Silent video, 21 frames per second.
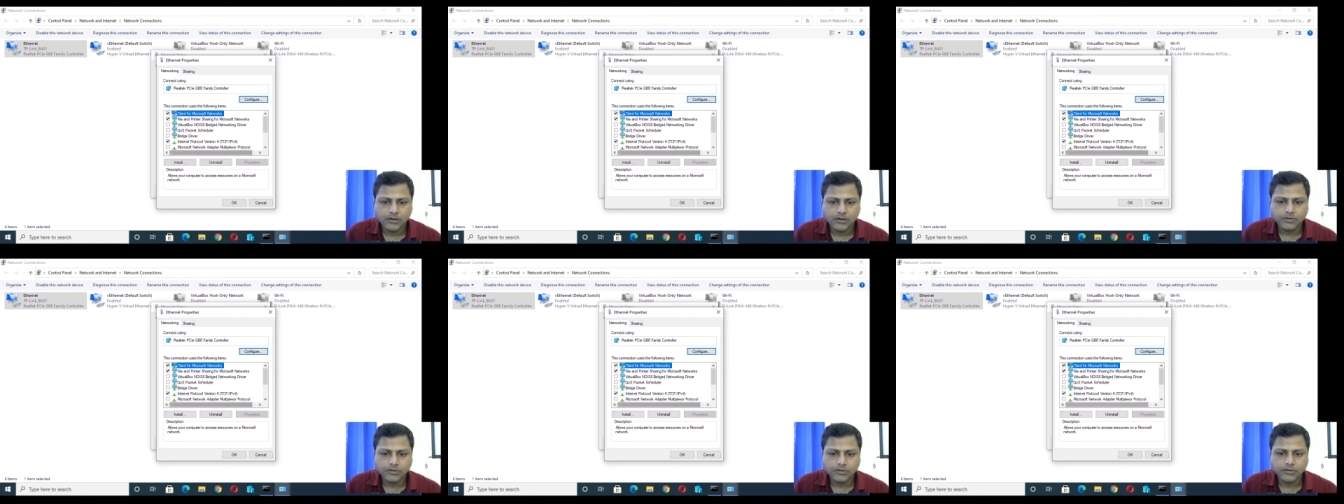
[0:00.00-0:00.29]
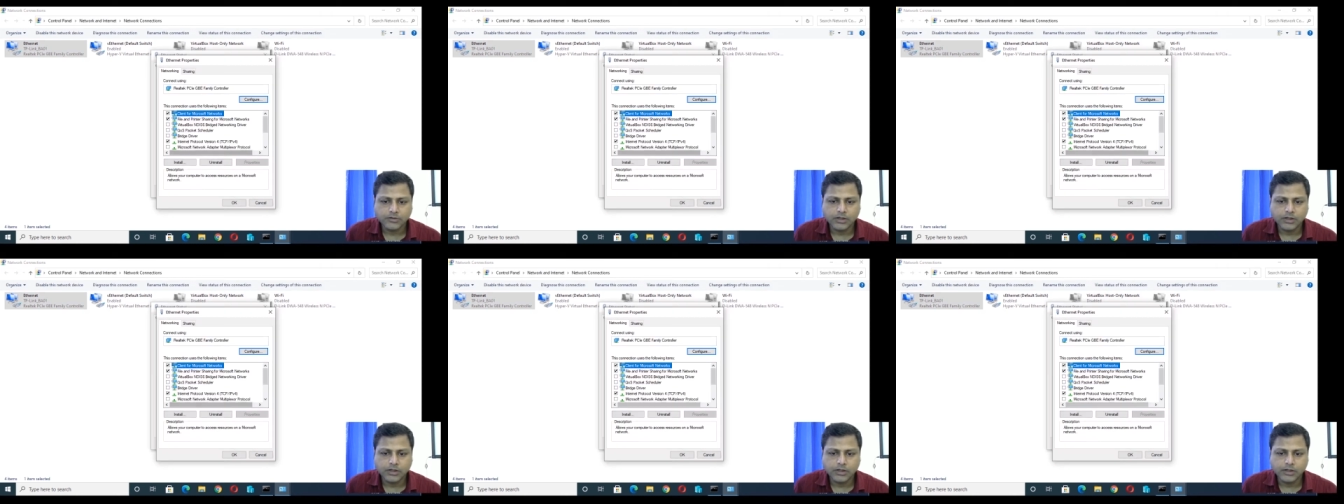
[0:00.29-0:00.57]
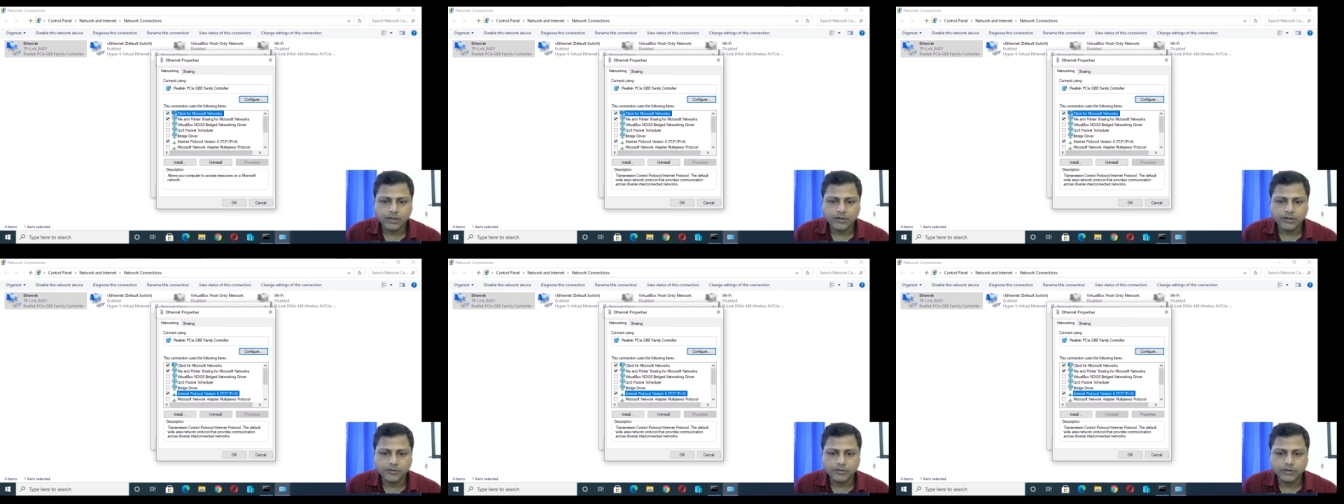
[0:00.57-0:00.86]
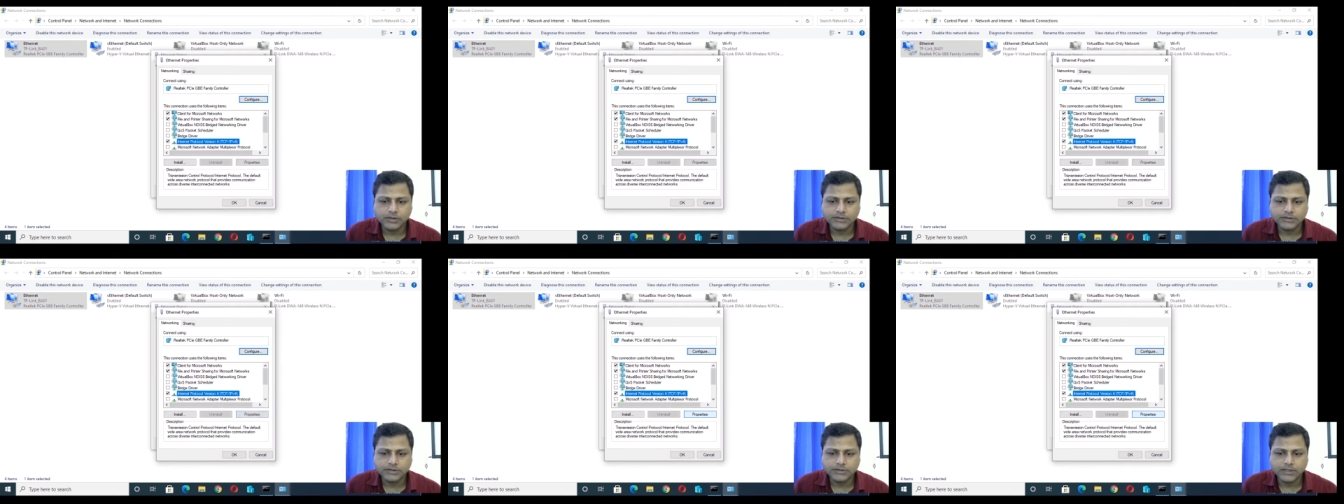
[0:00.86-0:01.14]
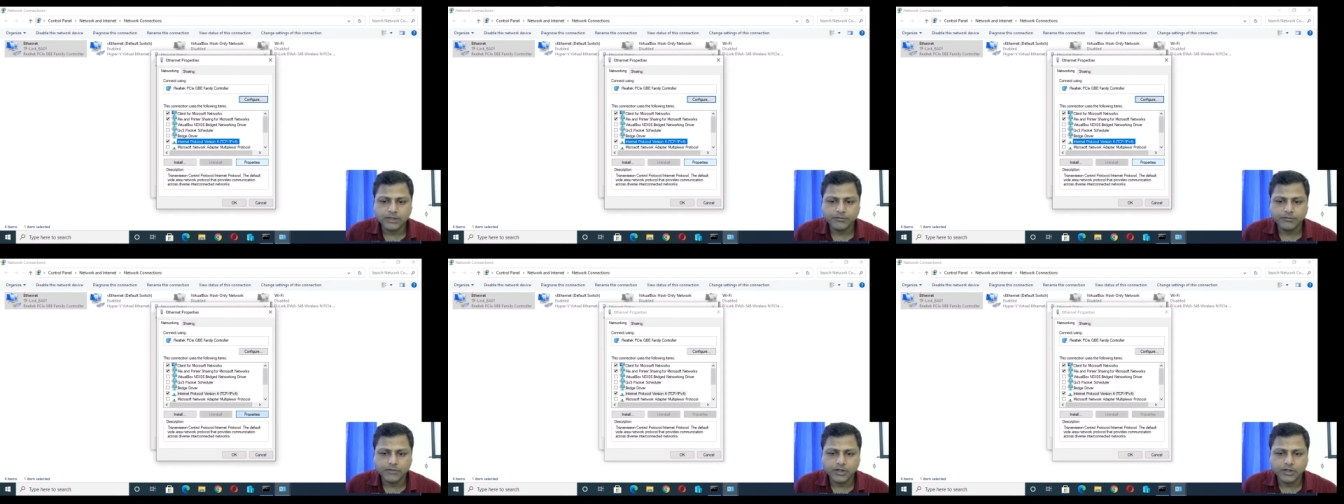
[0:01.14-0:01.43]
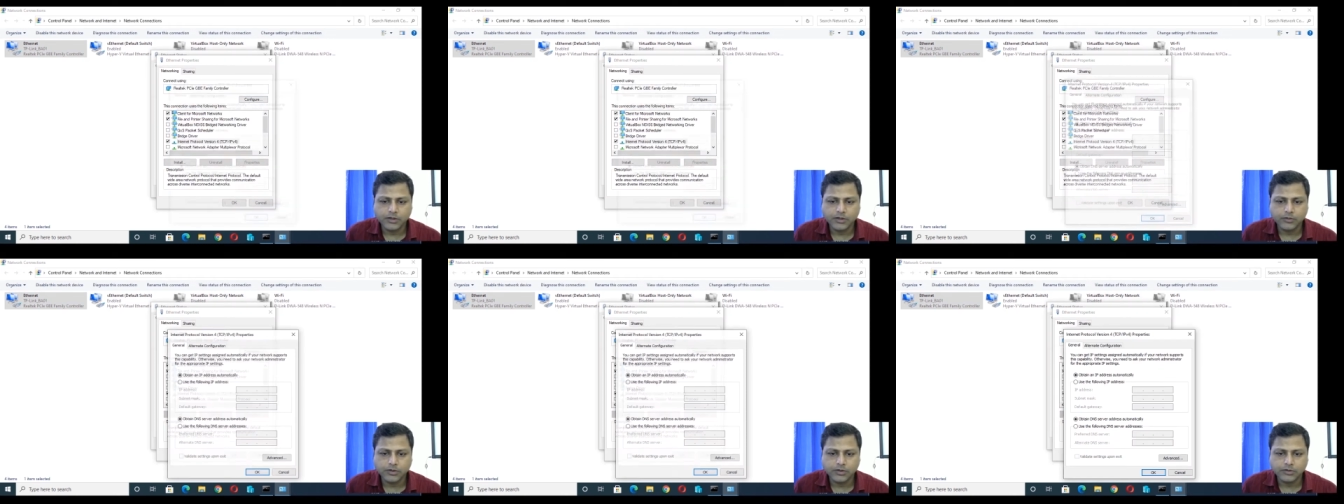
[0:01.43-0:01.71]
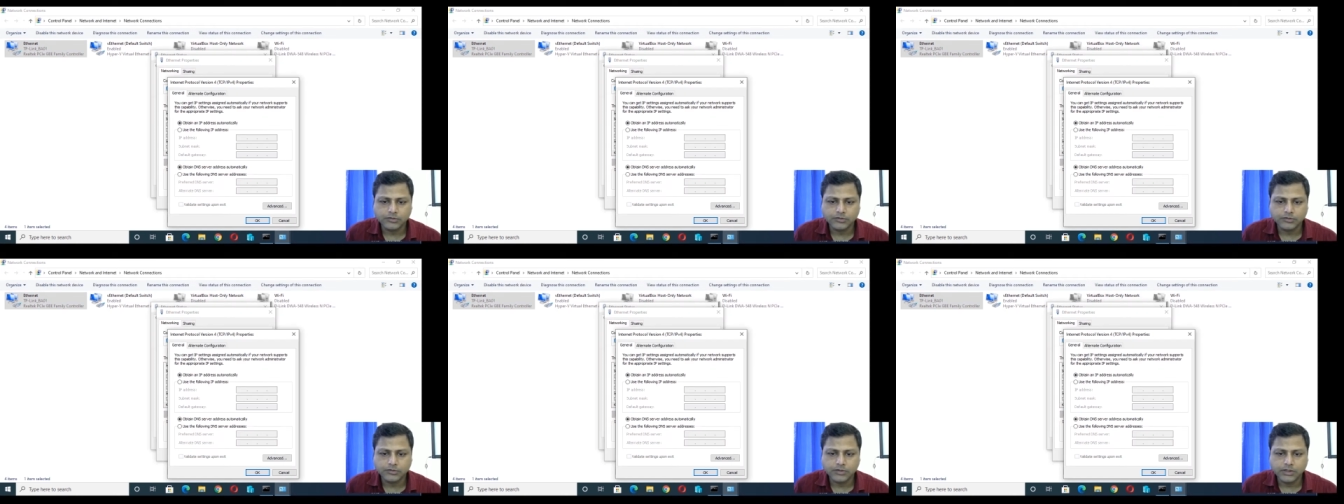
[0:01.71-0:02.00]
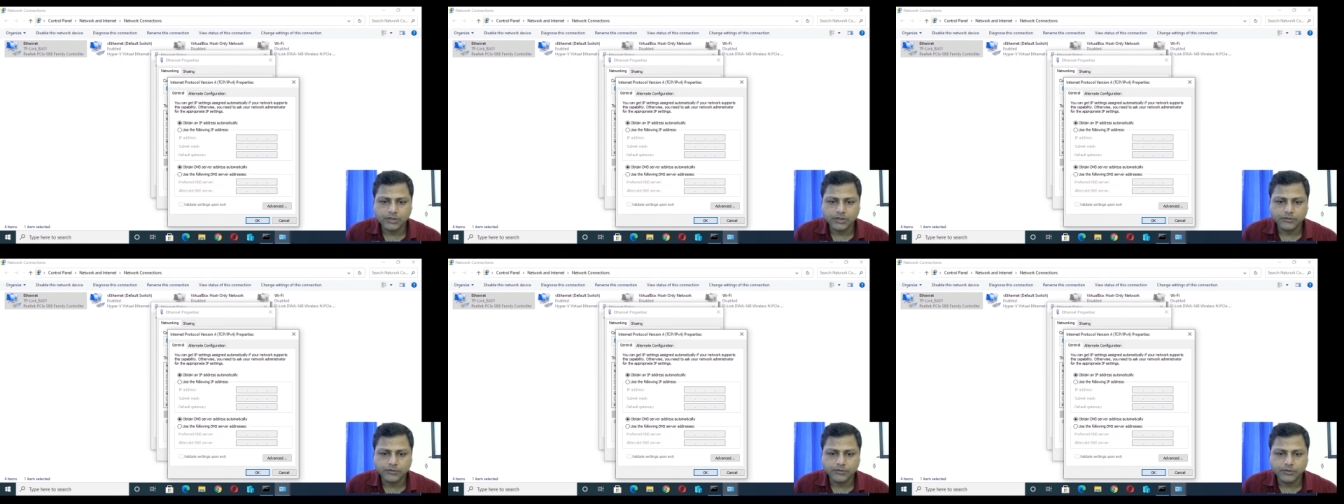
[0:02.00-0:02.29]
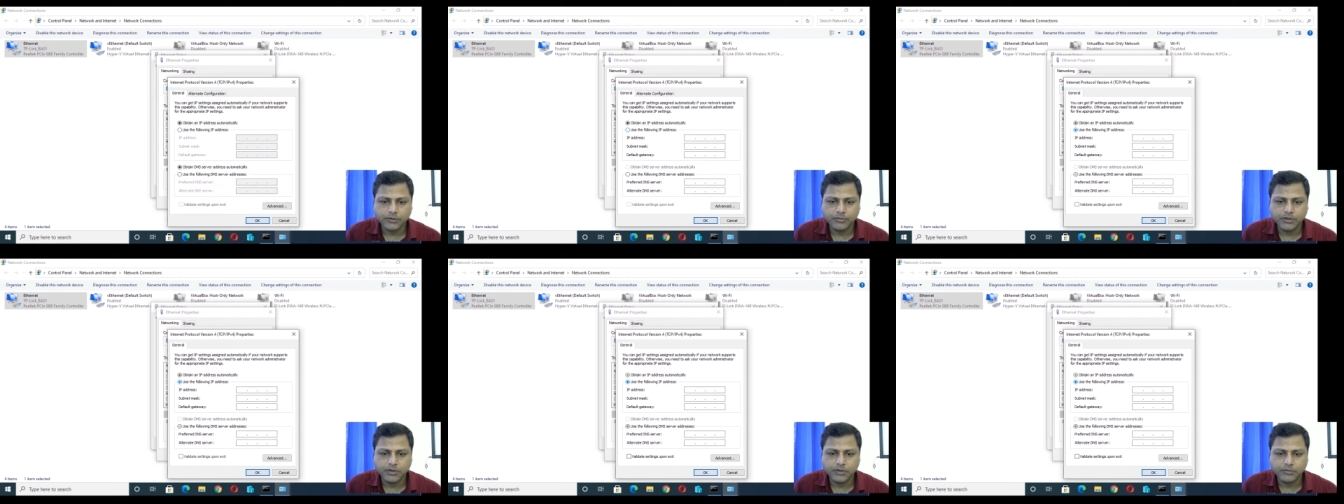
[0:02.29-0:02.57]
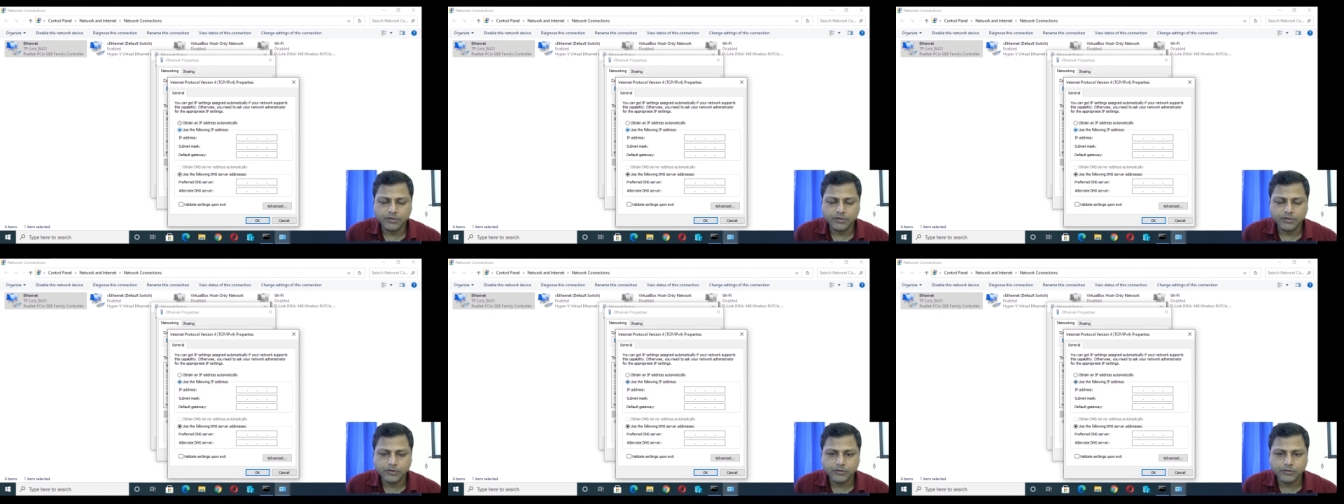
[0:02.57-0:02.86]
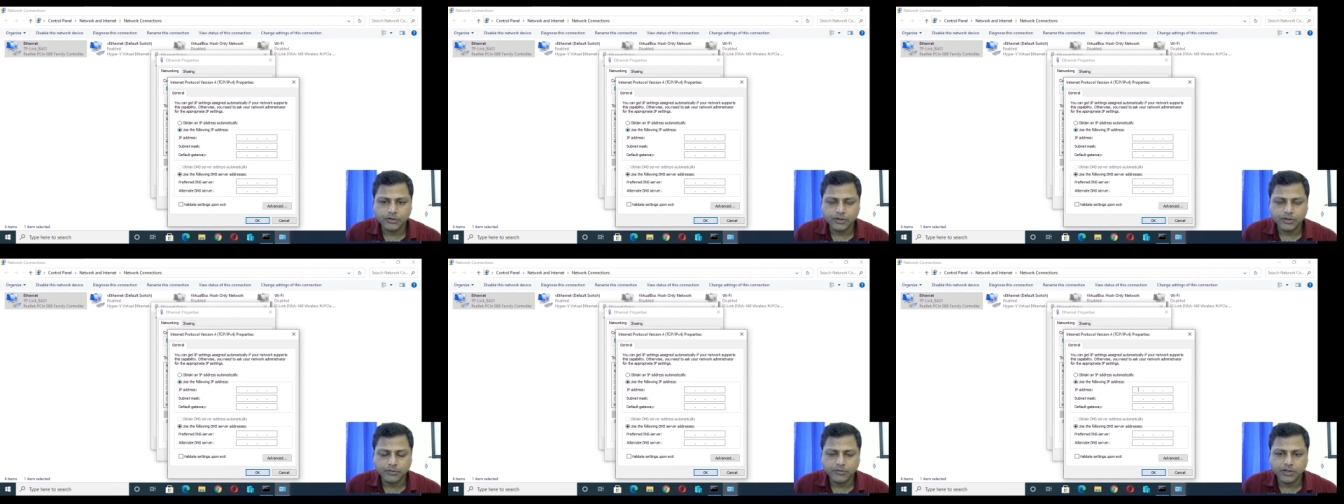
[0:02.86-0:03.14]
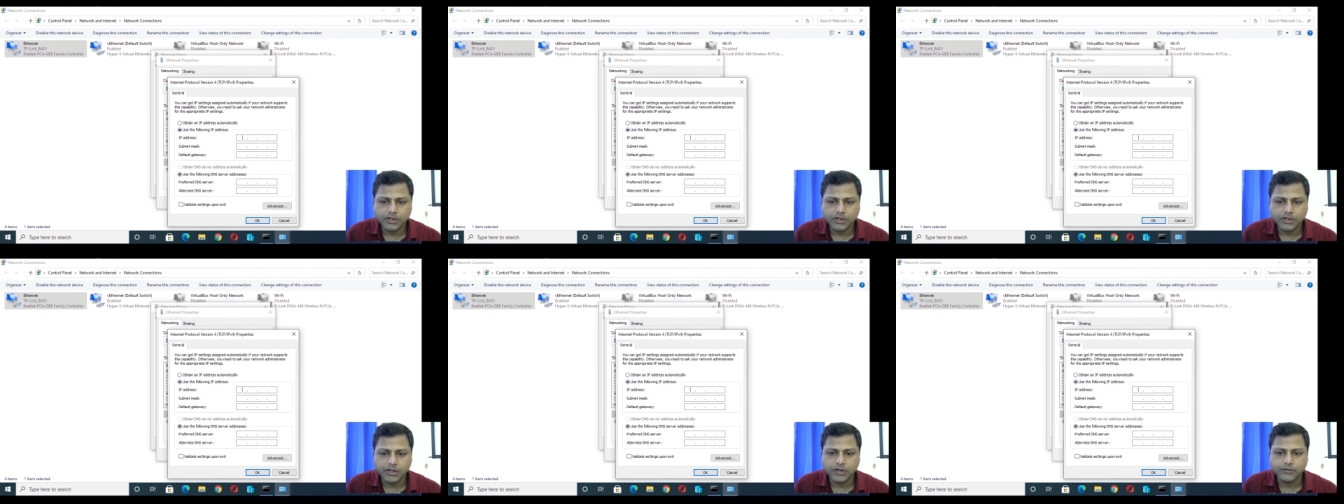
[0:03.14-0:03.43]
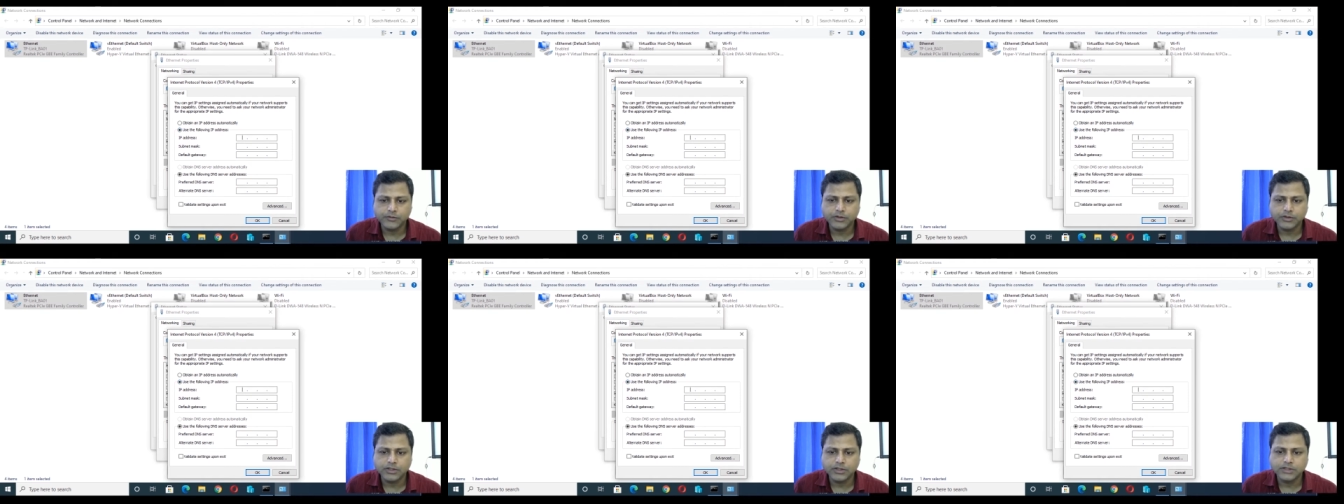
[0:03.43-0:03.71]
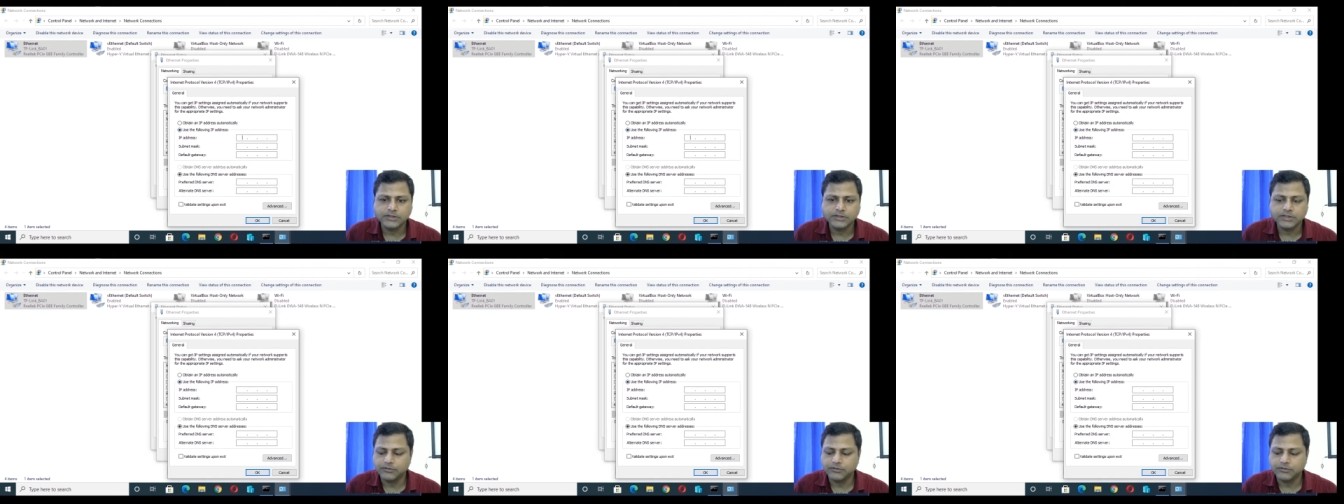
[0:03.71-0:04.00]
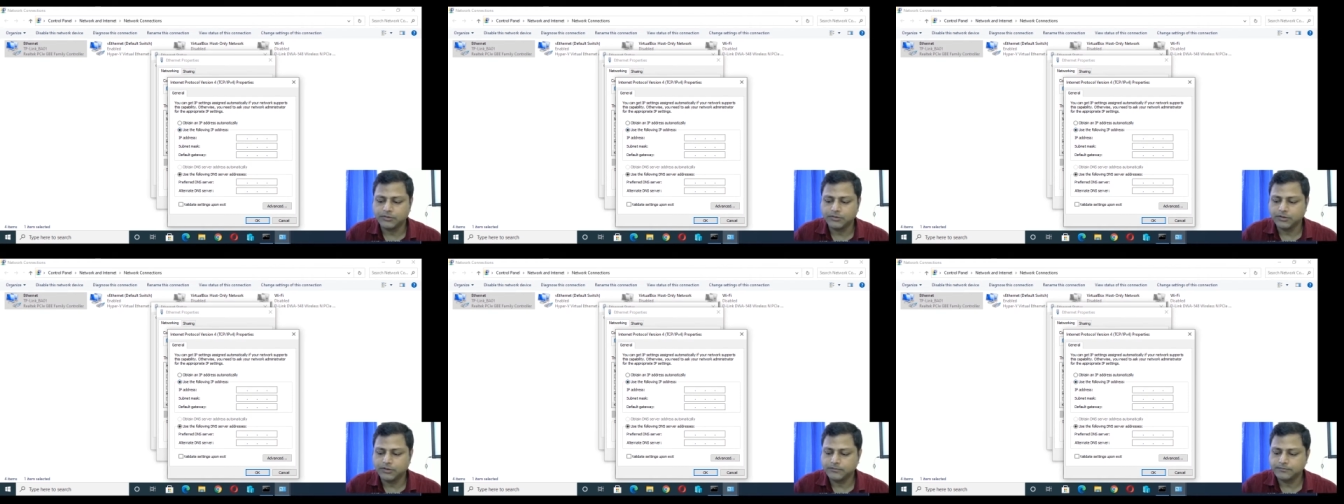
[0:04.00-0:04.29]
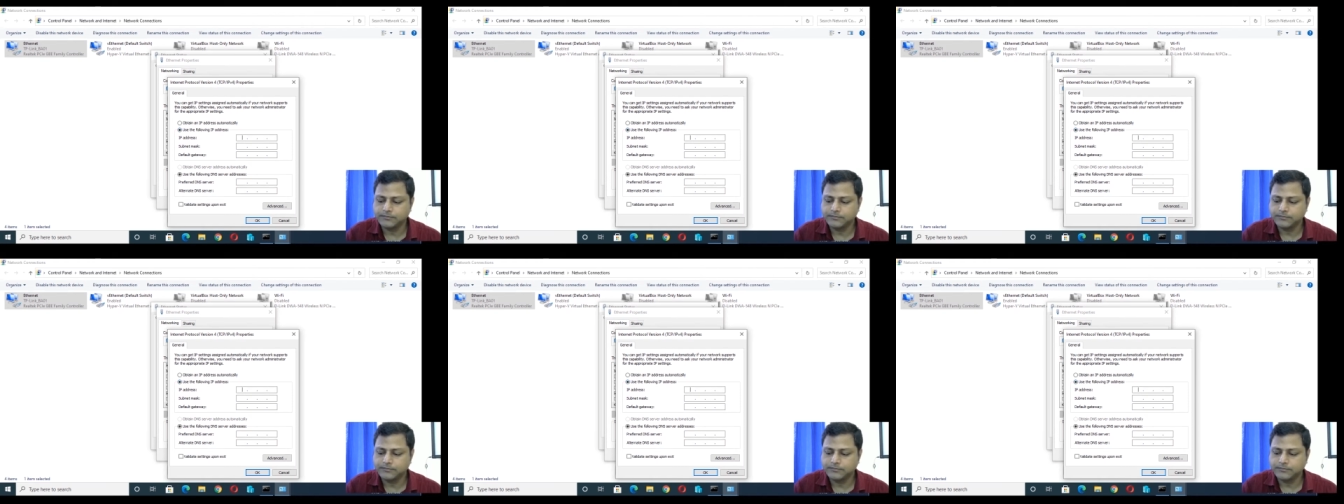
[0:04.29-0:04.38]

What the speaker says: So we'll connect to the same network so that we'll be able to communicate with the server.